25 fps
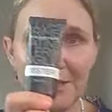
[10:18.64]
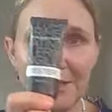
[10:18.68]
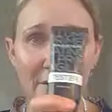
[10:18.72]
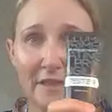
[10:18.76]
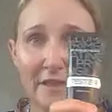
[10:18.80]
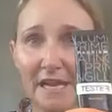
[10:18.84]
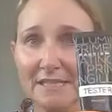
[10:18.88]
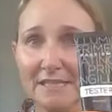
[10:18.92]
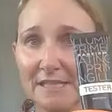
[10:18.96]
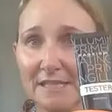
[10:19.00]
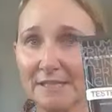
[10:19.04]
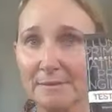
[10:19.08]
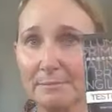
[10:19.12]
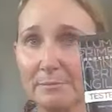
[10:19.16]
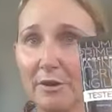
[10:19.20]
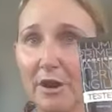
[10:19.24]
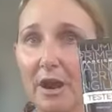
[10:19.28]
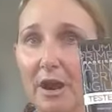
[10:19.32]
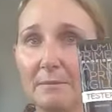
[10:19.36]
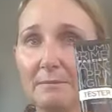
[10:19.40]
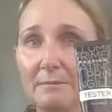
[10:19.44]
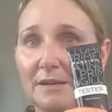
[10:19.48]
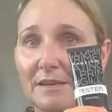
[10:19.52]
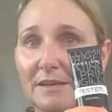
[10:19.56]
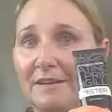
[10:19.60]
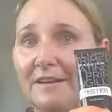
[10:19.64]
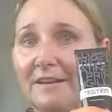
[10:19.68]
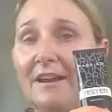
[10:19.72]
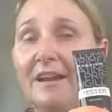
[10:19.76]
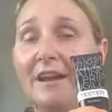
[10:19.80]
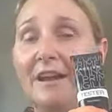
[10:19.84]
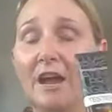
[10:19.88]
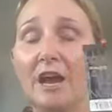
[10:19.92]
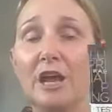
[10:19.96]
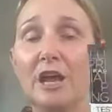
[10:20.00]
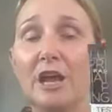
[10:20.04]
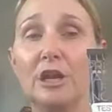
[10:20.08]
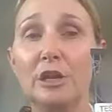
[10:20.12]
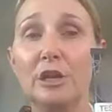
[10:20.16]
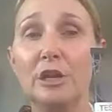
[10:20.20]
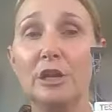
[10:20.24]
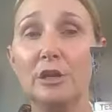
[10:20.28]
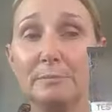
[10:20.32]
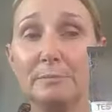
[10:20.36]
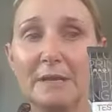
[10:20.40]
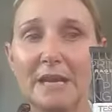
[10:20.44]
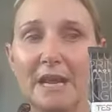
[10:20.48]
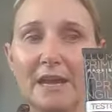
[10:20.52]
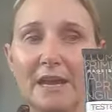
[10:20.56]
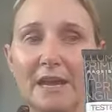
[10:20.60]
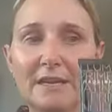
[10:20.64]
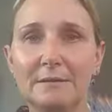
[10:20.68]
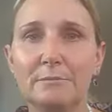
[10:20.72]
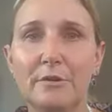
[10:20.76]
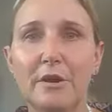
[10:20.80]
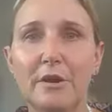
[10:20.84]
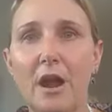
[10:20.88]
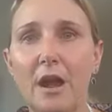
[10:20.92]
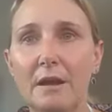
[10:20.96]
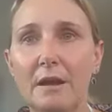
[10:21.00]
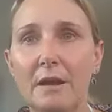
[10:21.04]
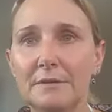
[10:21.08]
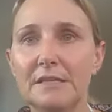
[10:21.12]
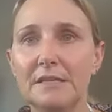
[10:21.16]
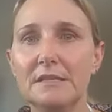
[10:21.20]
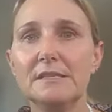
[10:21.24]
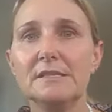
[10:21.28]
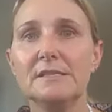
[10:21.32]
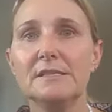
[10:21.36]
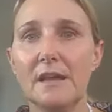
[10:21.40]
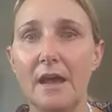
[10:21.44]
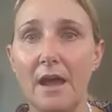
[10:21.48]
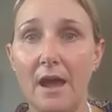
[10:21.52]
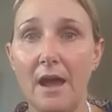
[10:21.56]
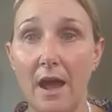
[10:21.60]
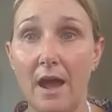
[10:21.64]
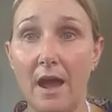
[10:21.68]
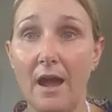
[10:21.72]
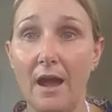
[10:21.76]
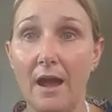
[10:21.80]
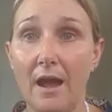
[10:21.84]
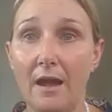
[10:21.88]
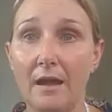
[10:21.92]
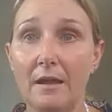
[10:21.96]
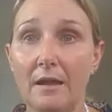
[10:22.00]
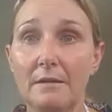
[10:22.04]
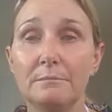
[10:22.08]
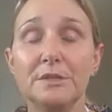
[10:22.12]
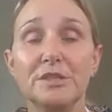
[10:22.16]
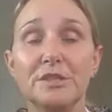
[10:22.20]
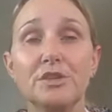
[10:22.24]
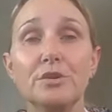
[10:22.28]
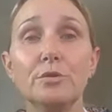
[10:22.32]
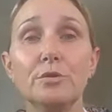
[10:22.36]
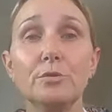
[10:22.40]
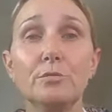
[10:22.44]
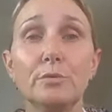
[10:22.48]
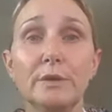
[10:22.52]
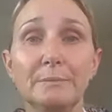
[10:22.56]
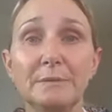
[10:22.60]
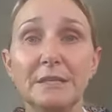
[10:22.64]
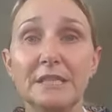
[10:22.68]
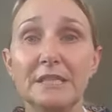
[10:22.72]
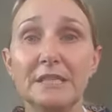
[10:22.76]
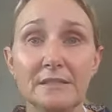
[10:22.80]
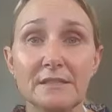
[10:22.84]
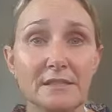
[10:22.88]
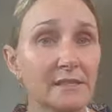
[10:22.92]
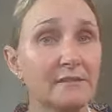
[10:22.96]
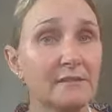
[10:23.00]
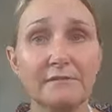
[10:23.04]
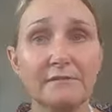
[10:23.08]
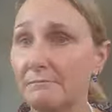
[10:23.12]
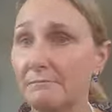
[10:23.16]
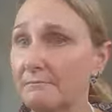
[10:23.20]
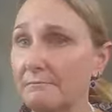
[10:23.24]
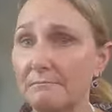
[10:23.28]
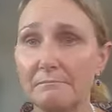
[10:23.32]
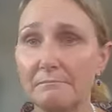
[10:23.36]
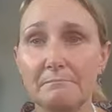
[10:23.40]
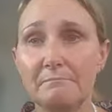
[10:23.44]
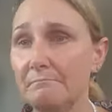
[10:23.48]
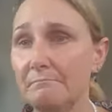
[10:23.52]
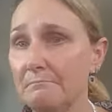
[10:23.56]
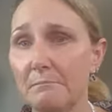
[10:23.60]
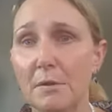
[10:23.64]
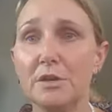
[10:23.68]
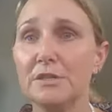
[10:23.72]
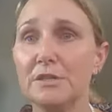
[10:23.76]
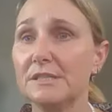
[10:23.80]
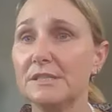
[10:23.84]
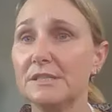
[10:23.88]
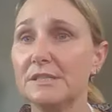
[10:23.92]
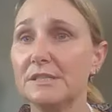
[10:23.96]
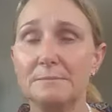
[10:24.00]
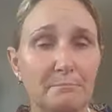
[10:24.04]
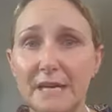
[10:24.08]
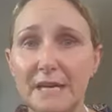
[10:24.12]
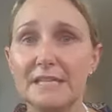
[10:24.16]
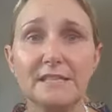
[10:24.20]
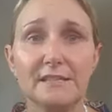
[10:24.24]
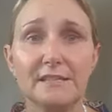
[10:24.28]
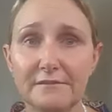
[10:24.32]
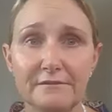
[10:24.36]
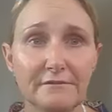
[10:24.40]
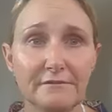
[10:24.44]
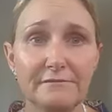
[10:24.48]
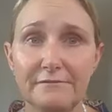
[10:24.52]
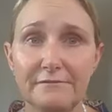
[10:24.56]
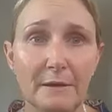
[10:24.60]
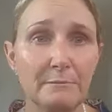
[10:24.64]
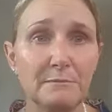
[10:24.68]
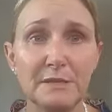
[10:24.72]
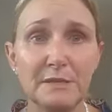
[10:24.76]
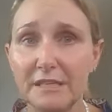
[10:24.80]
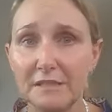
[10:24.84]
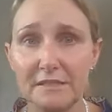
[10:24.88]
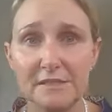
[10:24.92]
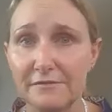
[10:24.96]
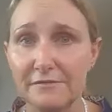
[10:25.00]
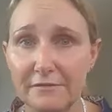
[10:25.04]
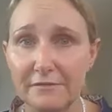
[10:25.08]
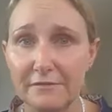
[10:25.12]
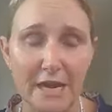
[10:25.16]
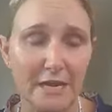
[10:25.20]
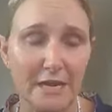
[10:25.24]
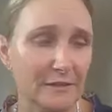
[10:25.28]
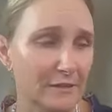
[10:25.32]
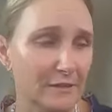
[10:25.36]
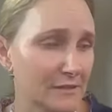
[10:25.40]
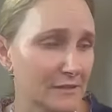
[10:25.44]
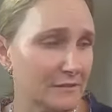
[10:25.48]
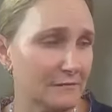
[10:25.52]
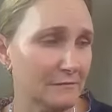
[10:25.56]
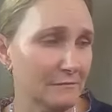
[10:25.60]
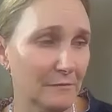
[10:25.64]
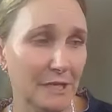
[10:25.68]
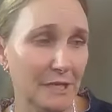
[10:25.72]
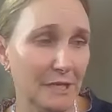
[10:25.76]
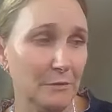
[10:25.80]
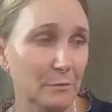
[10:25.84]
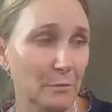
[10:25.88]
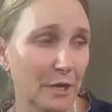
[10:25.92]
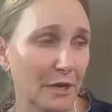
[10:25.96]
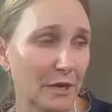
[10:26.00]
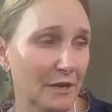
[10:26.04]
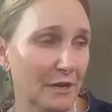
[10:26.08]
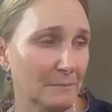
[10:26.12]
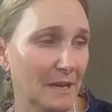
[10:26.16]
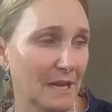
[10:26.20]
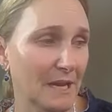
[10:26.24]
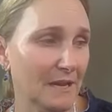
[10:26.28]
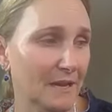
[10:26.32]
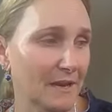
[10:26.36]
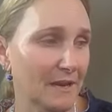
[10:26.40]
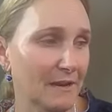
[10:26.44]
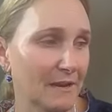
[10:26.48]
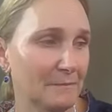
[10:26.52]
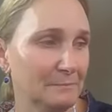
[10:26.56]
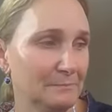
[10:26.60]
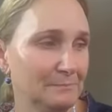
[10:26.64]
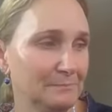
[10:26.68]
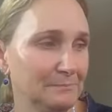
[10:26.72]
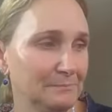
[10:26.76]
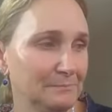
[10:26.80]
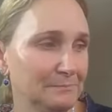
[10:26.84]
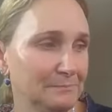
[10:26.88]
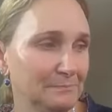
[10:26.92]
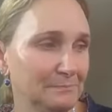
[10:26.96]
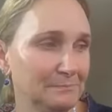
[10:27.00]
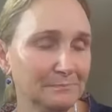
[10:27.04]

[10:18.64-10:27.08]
So that's the primer. Illuminating primers are mature women's most best fabulous friend when you're wearing makeup.